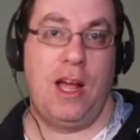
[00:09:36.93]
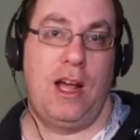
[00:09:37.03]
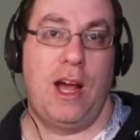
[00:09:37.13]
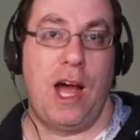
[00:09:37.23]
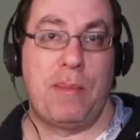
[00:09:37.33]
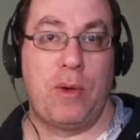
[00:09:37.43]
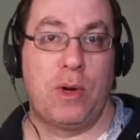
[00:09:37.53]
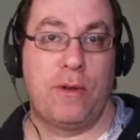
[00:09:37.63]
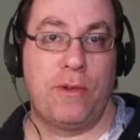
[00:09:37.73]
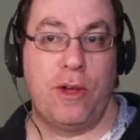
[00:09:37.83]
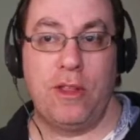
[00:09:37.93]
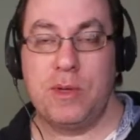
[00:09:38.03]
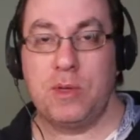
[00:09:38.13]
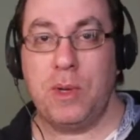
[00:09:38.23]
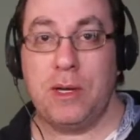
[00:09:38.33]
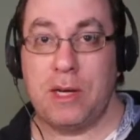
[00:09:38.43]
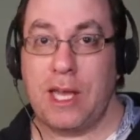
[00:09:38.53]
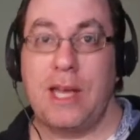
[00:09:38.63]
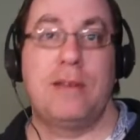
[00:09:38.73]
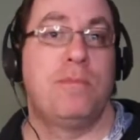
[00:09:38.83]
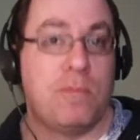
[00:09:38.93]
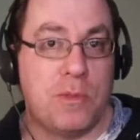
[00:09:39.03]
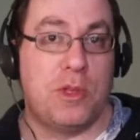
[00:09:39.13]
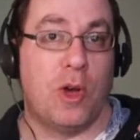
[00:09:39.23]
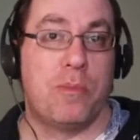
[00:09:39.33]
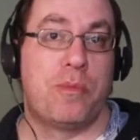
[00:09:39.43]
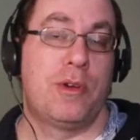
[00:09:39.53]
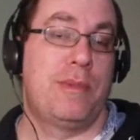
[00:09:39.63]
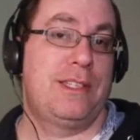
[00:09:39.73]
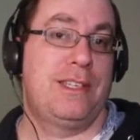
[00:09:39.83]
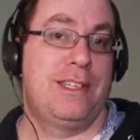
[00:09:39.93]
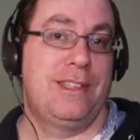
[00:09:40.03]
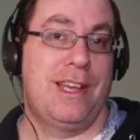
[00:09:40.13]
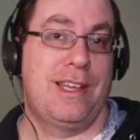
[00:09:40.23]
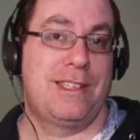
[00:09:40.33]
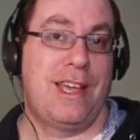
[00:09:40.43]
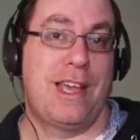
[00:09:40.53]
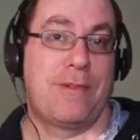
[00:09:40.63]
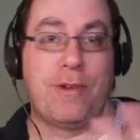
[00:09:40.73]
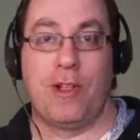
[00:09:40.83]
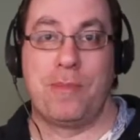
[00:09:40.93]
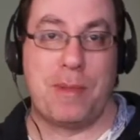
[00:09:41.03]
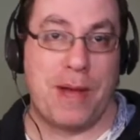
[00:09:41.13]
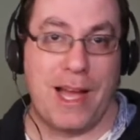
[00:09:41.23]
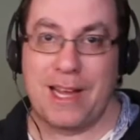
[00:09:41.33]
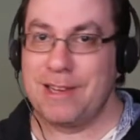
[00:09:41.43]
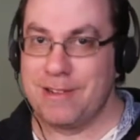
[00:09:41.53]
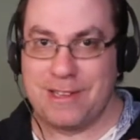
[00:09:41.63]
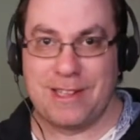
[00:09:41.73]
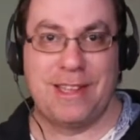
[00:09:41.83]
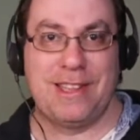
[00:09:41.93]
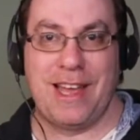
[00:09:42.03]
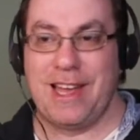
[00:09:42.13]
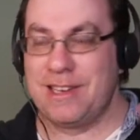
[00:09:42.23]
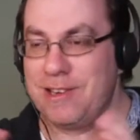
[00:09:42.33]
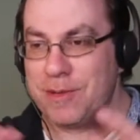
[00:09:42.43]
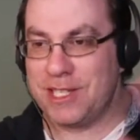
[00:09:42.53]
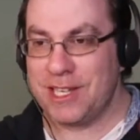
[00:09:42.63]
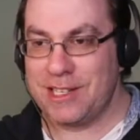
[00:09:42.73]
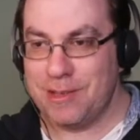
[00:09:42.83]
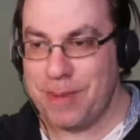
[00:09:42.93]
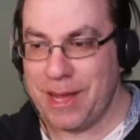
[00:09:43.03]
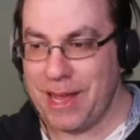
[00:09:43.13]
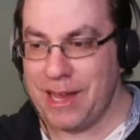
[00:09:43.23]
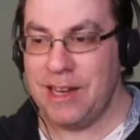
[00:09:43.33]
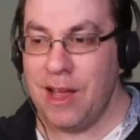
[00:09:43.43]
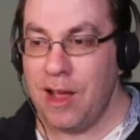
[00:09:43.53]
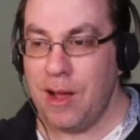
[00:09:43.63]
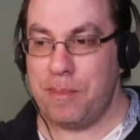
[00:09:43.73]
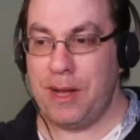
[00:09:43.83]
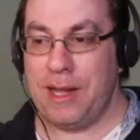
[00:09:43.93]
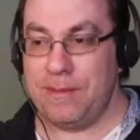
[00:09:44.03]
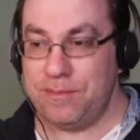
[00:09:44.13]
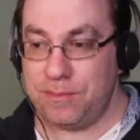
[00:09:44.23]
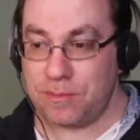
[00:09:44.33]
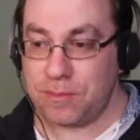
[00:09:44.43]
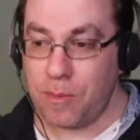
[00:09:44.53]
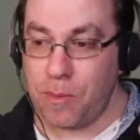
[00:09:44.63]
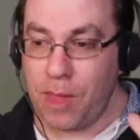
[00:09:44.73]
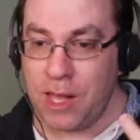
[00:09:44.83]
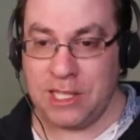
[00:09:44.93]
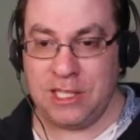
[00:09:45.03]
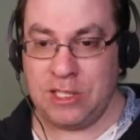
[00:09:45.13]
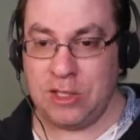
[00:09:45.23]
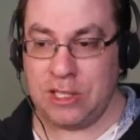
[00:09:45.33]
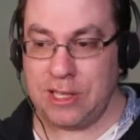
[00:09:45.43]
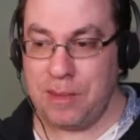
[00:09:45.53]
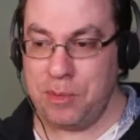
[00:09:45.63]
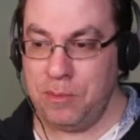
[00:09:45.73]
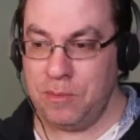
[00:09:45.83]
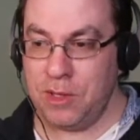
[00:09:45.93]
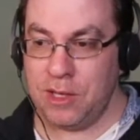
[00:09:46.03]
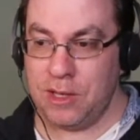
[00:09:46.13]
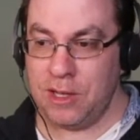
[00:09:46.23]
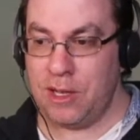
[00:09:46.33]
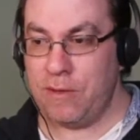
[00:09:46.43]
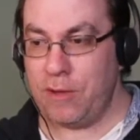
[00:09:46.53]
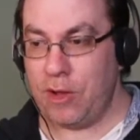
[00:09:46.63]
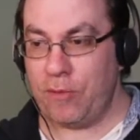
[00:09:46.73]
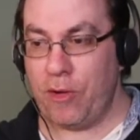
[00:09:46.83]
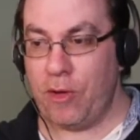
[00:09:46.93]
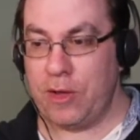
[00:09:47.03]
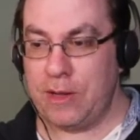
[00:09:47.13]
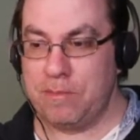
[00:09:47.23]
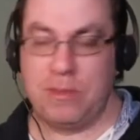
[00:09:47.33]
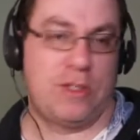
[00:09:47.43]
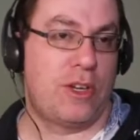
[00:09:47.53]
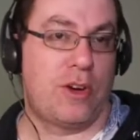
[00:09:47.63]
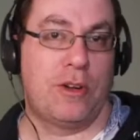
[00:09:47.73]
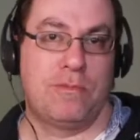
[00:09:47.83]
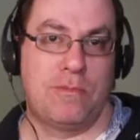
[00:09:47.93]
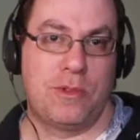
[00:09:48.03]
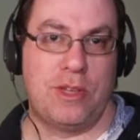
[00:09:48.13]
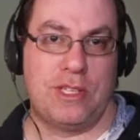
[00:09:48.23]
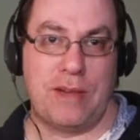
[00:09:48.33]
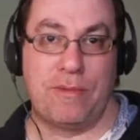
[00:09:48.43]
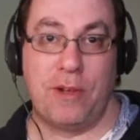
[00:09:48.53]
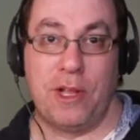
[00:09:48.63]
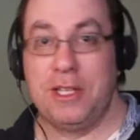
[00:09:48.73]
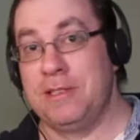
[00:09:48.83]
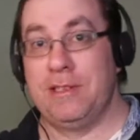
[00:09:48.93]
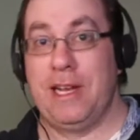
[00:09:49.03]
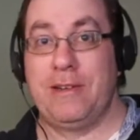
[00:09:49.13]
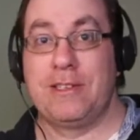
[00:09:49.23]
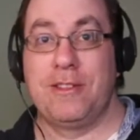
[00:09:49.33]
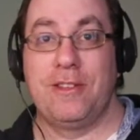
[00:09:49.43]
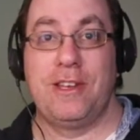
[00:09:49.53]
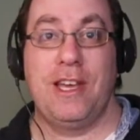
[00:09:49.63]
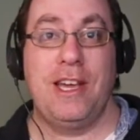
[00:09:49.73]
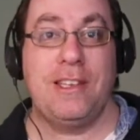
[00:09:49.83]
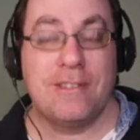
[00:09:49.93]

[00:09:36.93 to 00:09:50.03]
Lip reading: I might want to follow them as well. Again, don't put a message in there saying follow me back or anything like that. Don't want you to get you banned. But just as an example, follow him. He's only got 37 followers. Now he's got 38.